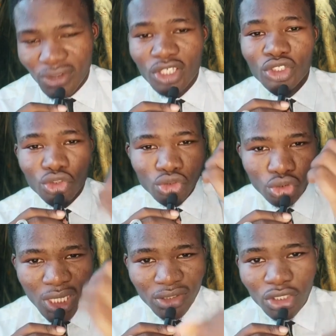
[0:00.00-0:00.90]
That's why you need to.
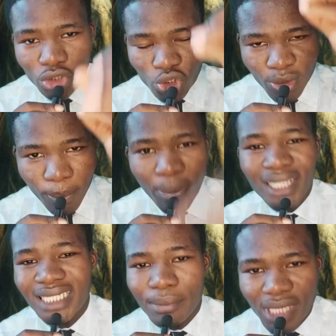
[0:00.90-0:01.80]
That's why you need to be
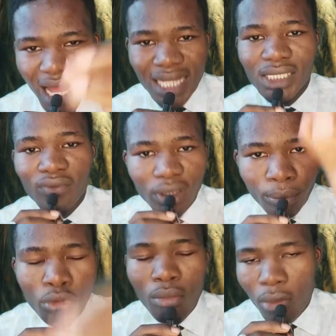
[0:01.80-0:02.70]
part and be active in the
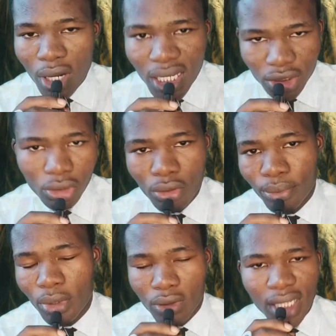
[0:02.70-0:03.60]
book mongers
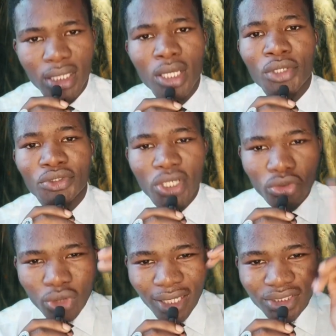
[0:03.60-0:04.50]
club. All right. So
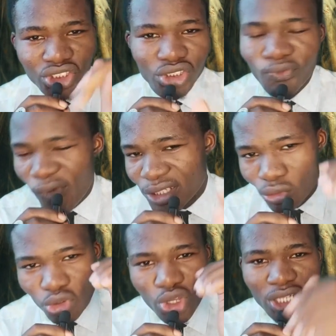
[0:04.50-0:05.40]
you can find
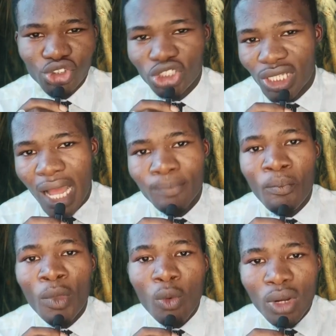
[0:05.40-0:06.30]
someone you can share, and
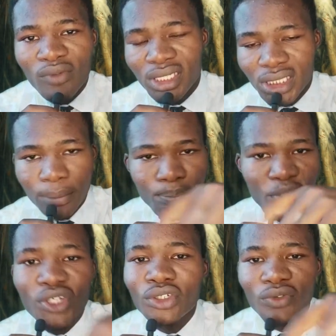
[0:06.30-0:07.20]
whenever the
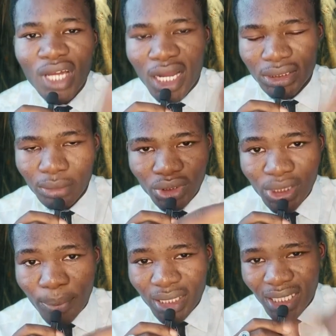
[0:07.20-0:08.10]
pairing of the
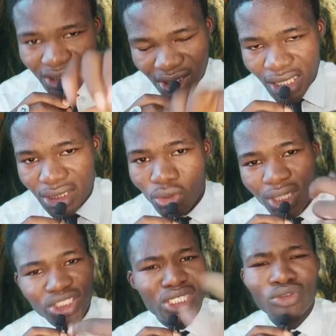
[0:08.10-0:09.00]
accountability partner starts, you
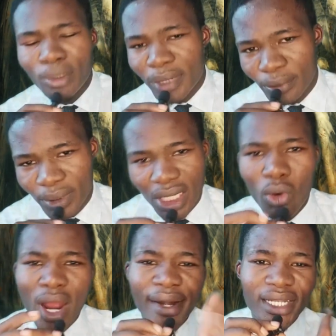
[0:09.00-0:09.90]
can share with your partner.
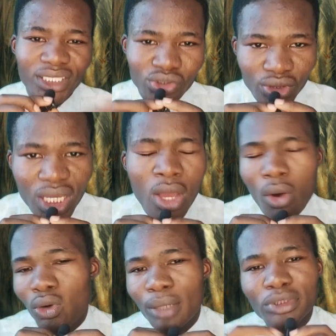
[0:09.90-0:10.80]
Oh, I read this today.
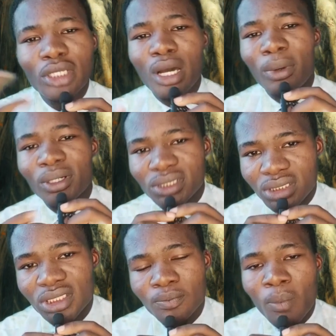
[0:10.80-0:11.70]
Oh, let me tell you about
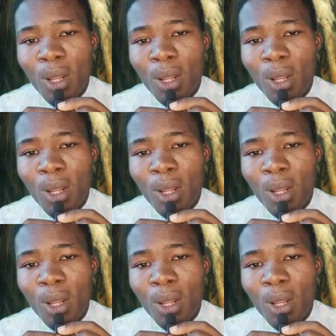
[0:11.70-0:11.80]
this.